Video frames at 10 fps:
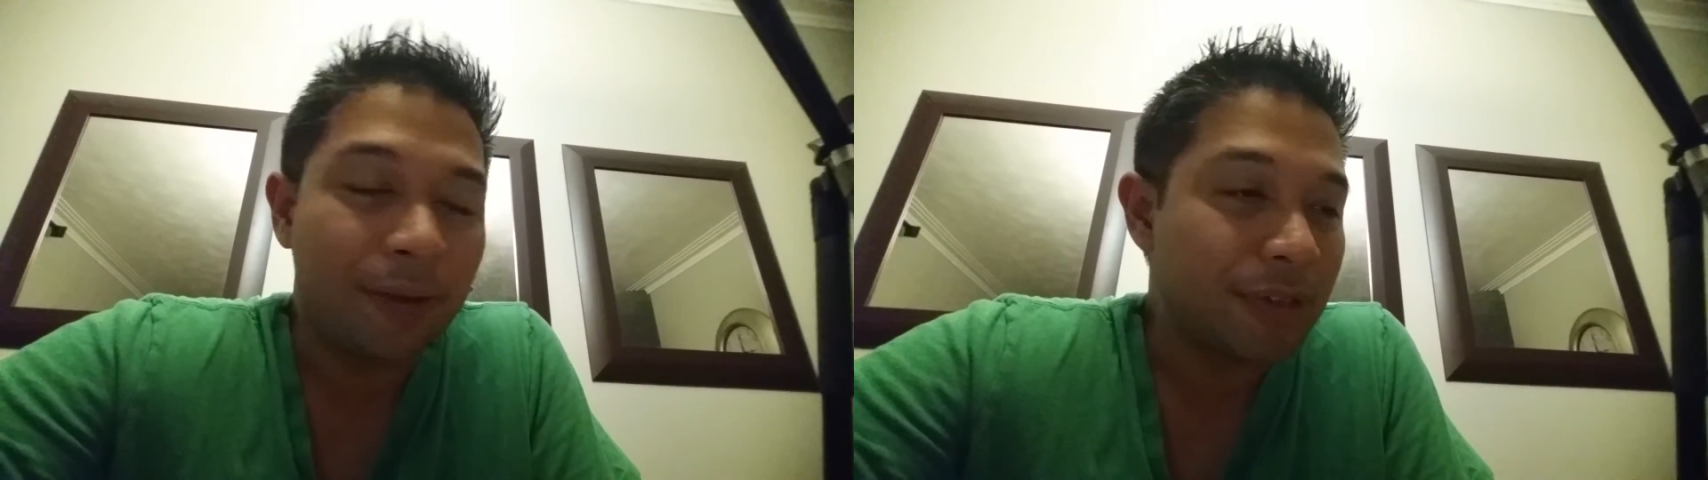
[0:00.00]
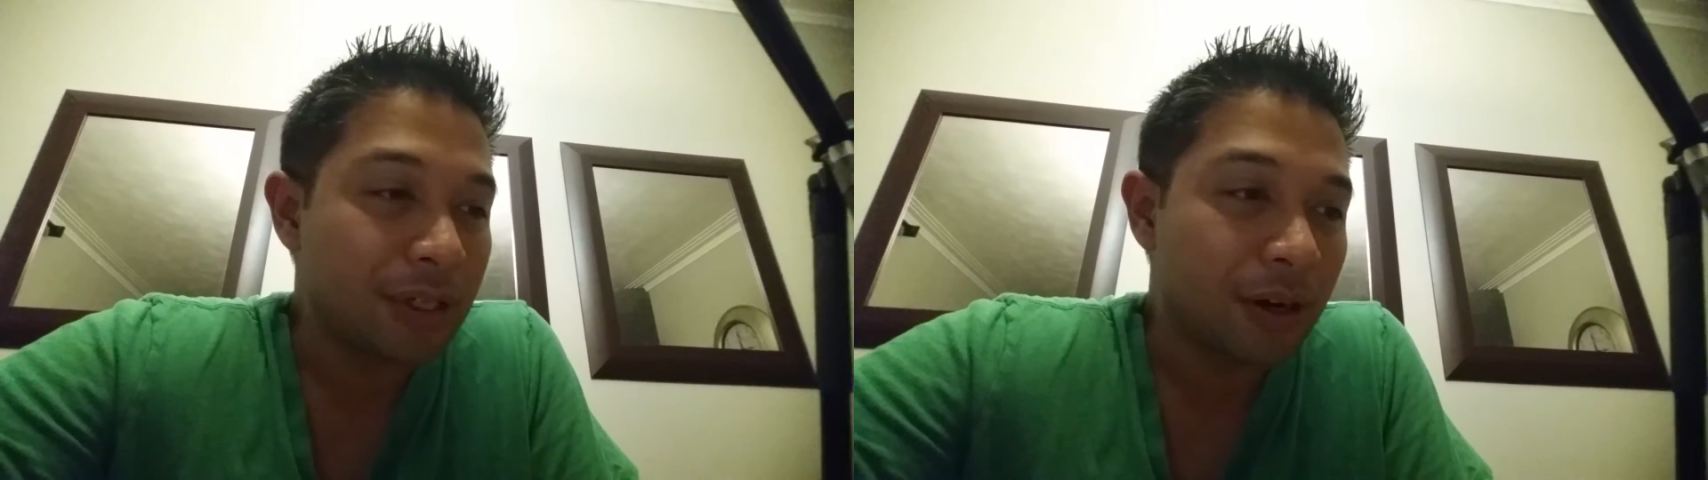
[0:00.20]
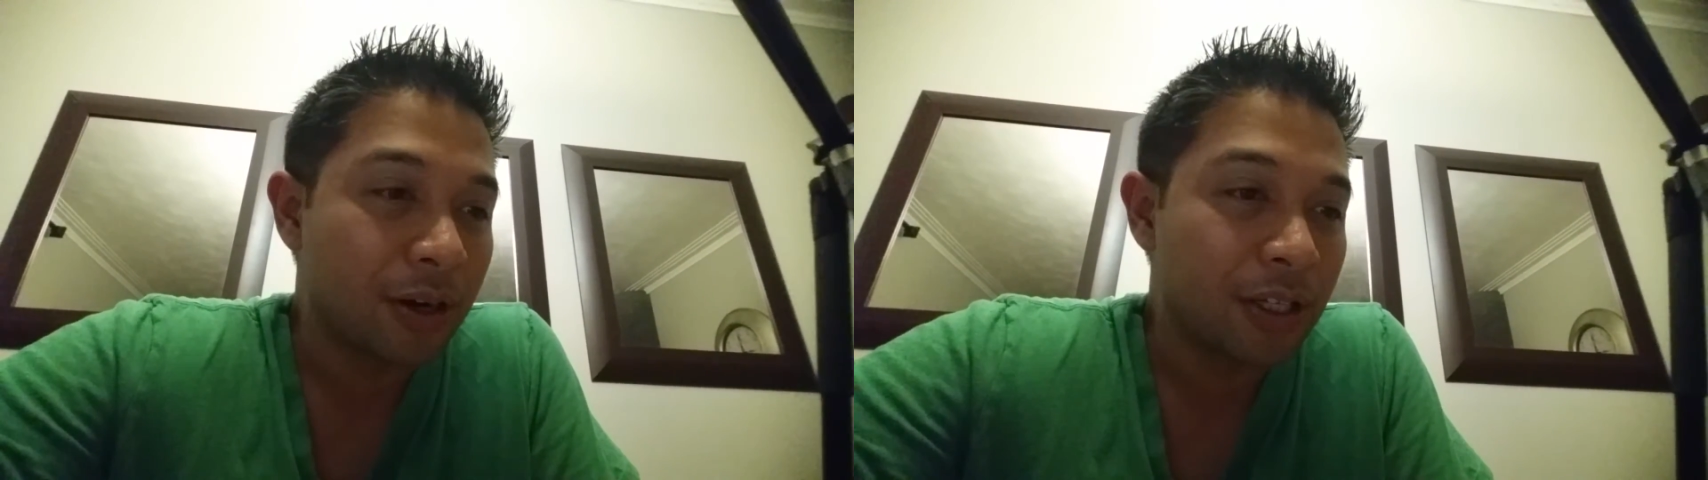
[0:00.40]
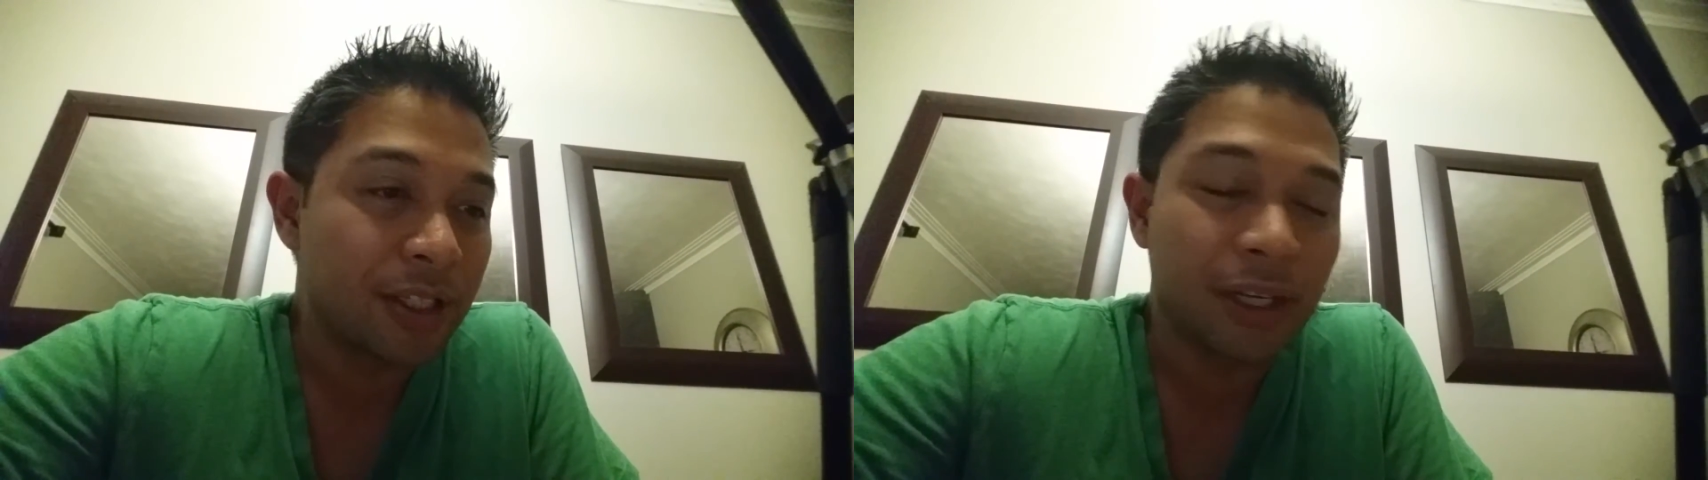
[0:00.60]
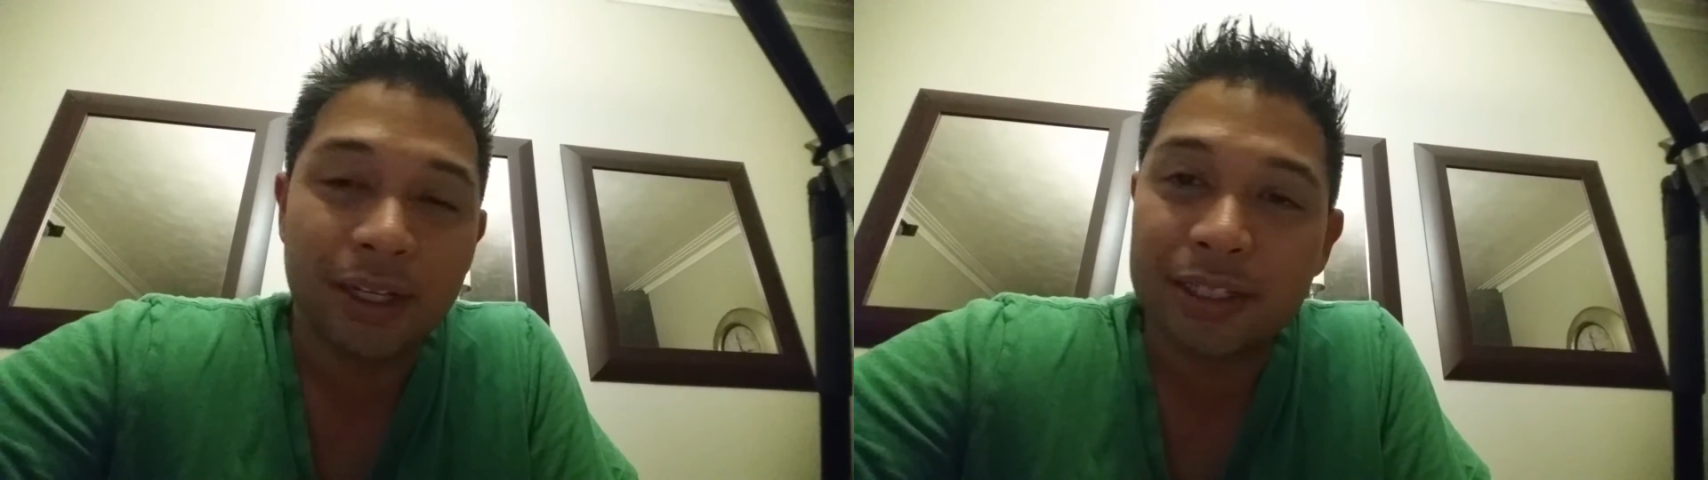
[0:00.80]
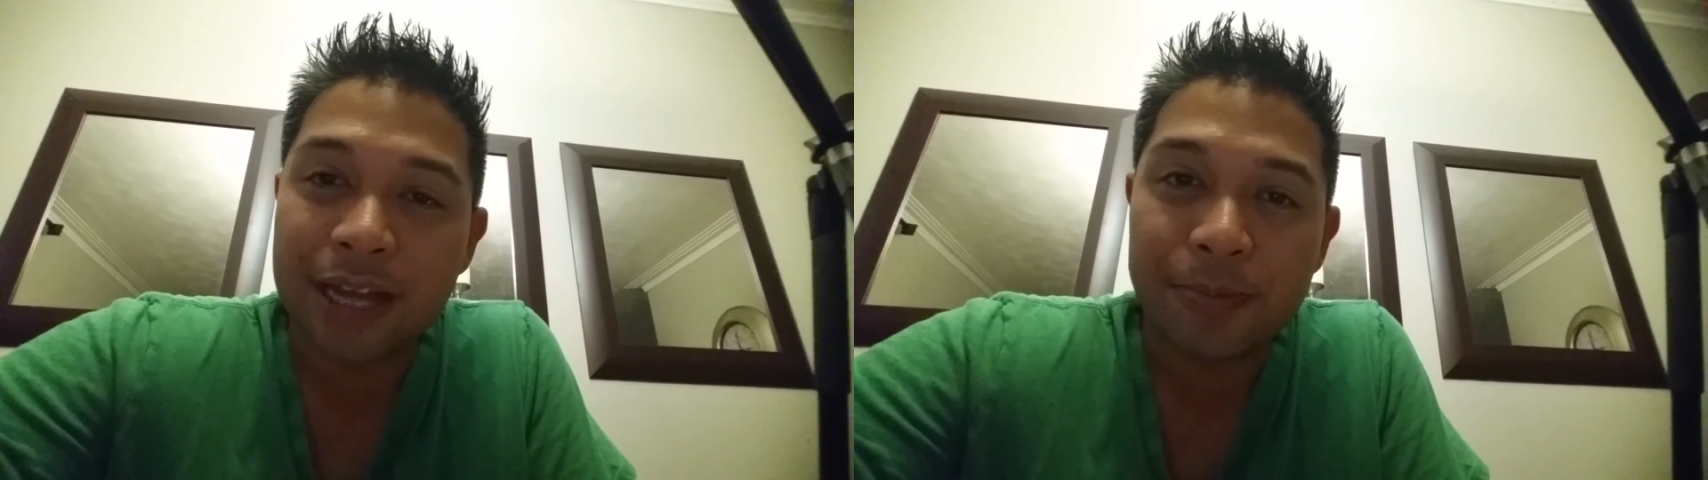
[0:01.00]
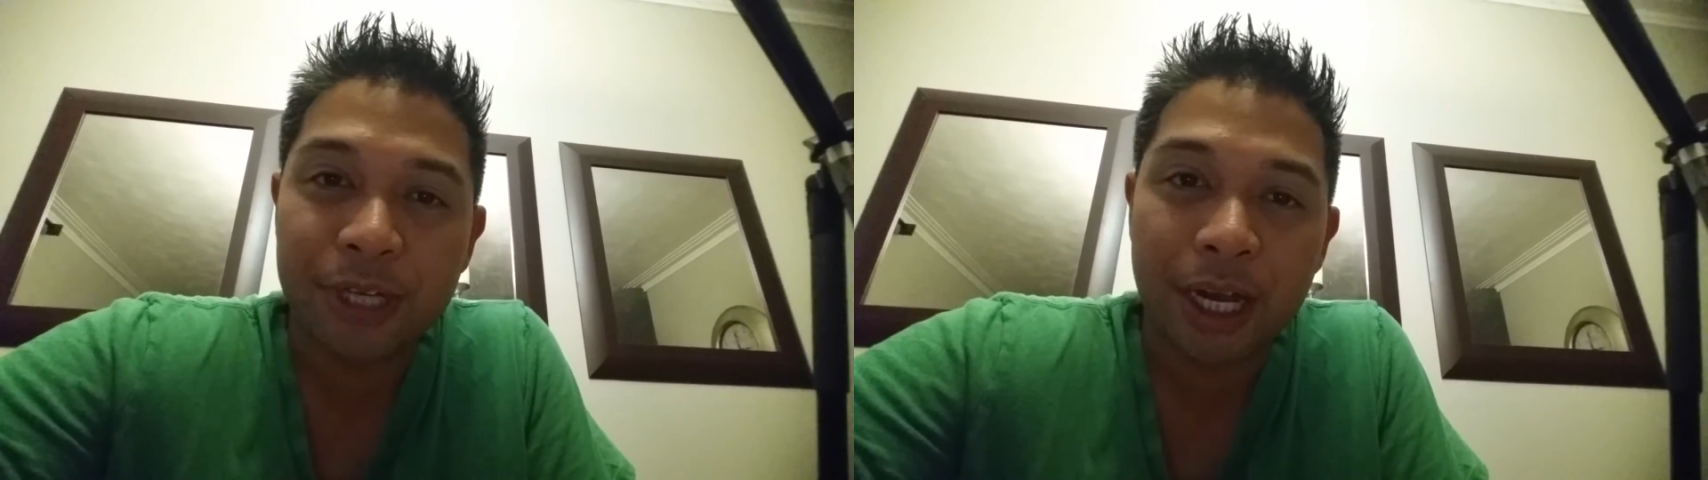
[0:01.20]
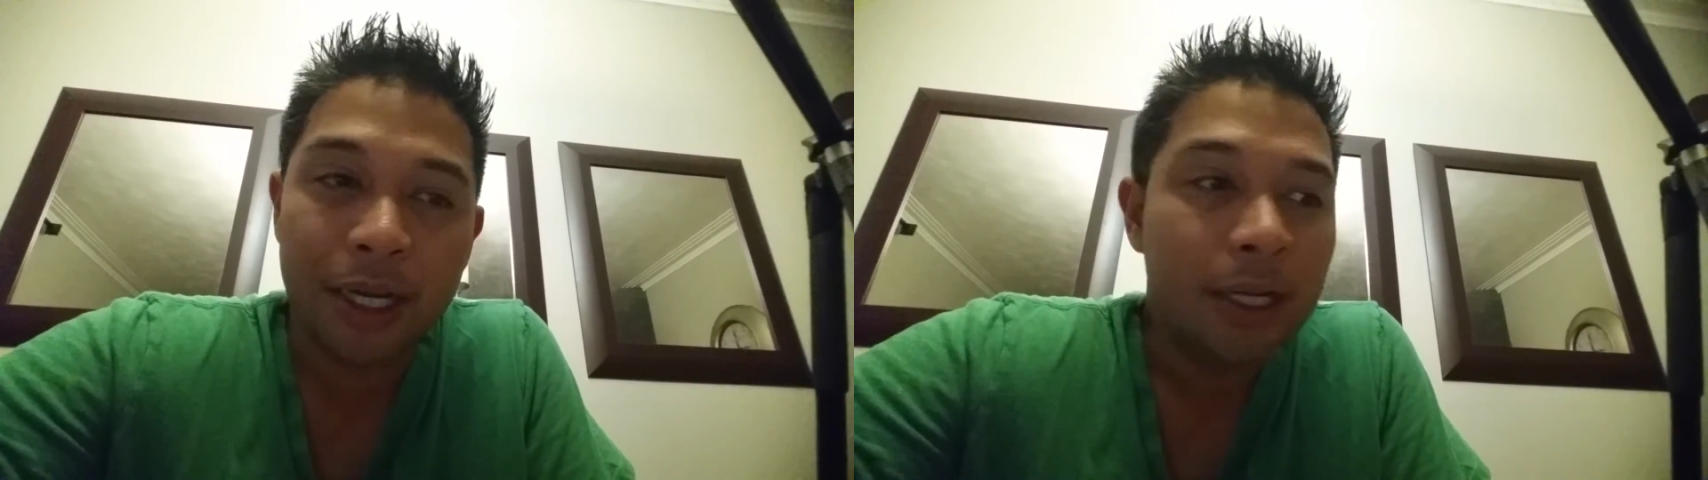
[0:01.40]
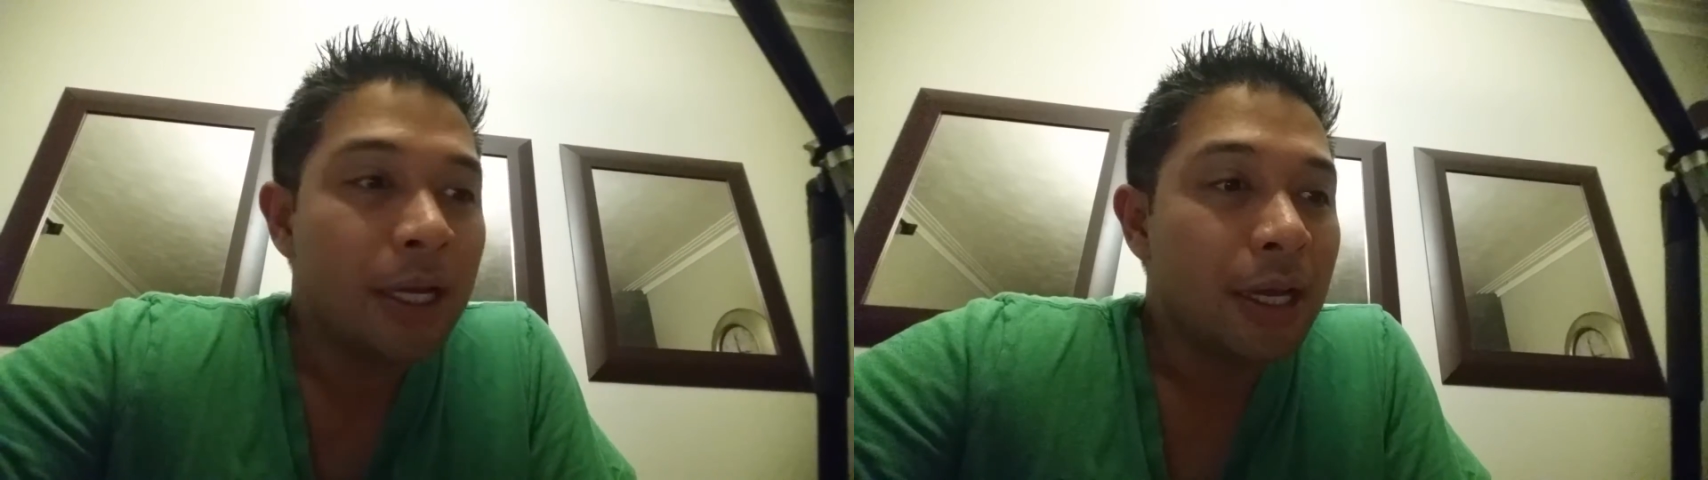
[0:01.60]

Office Artist on Snapchat.